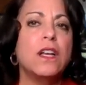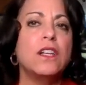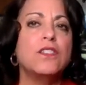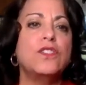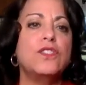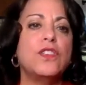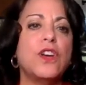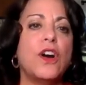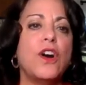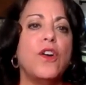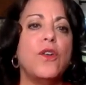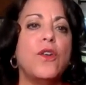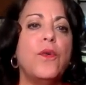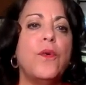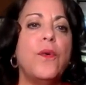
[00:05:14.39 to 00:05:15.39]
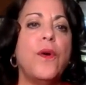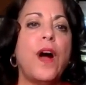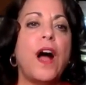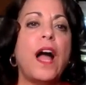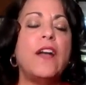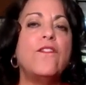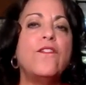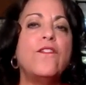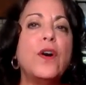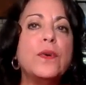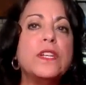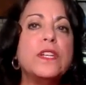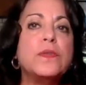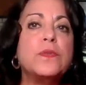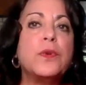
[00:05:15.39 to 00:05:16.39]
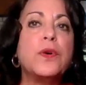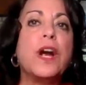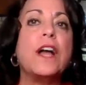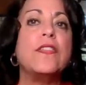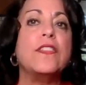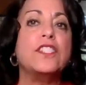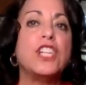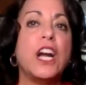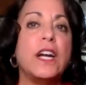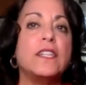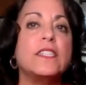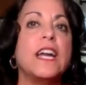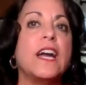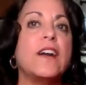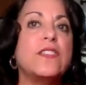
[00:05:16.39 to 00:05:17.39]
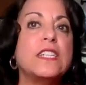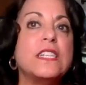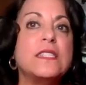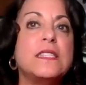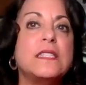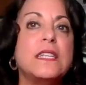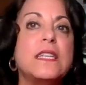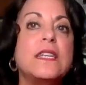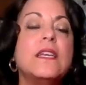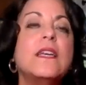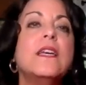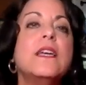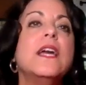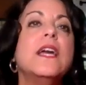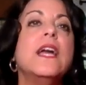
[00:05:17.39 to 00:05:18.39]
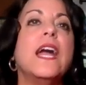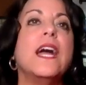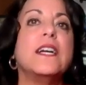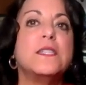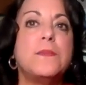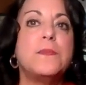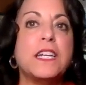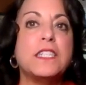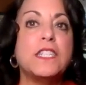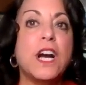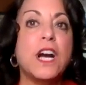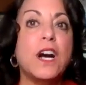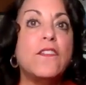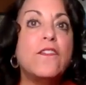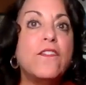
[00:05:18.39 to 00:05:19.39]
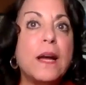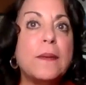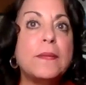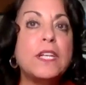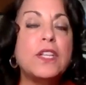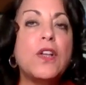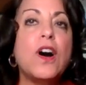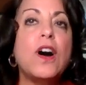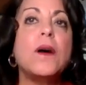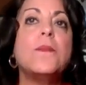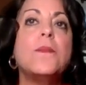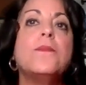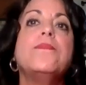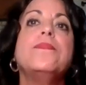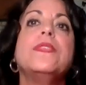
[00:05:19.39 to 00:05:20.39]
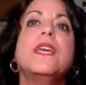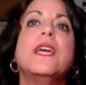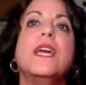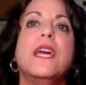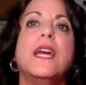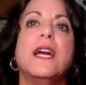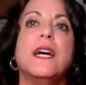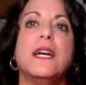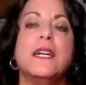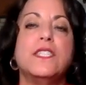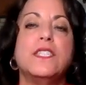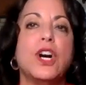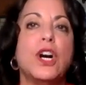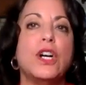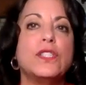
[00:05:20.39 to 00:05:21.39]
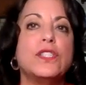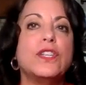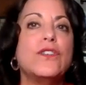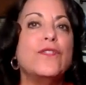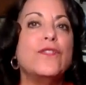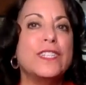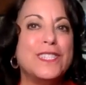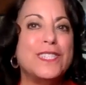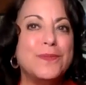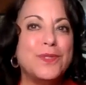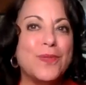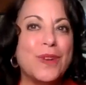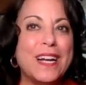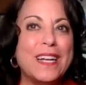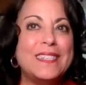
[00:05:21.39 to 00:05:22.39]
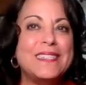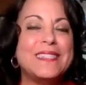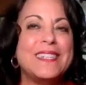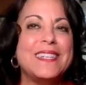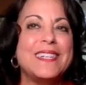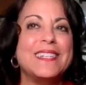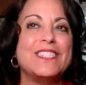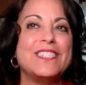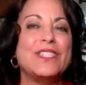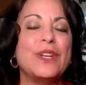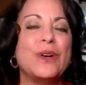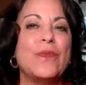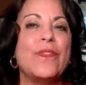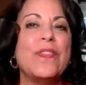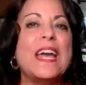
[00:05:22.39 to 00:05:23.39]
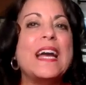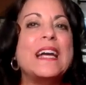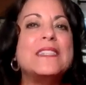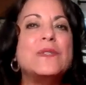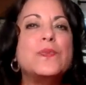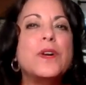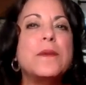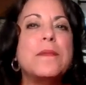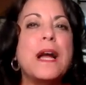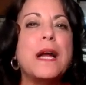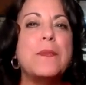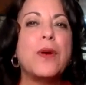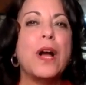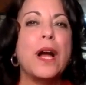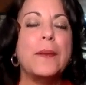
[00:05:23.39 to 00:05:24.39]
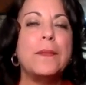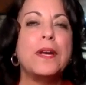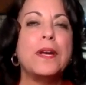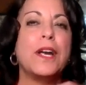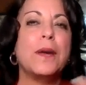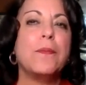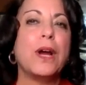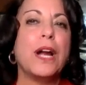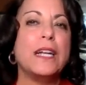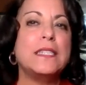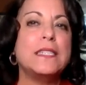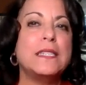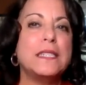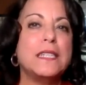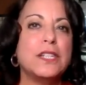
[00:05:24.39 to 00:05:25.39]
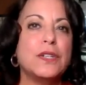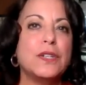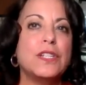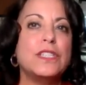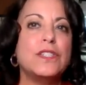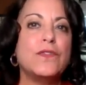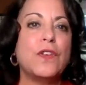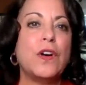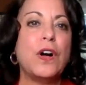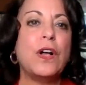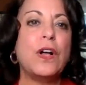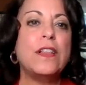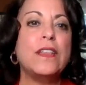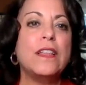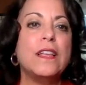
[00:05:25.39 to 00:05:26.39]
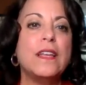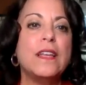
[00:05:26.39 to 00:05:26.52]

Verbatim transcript: So I focus more on the child advocacy aspect of family law and also victims' rights. And so that's where my primary practice areas fall.